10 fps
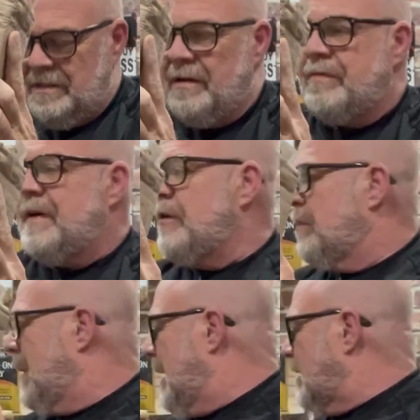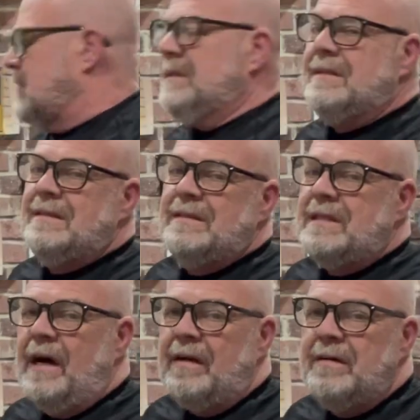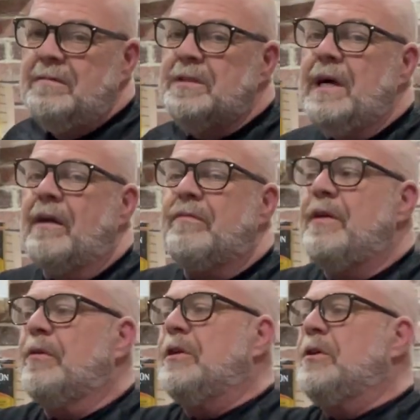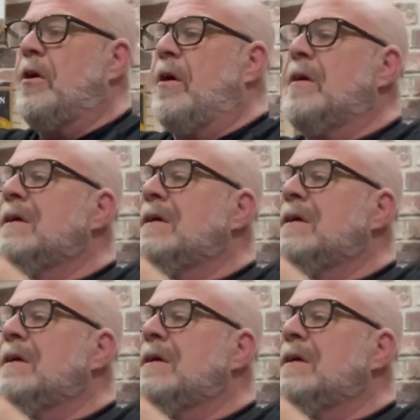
a Fender box. It's not a Fender guitar.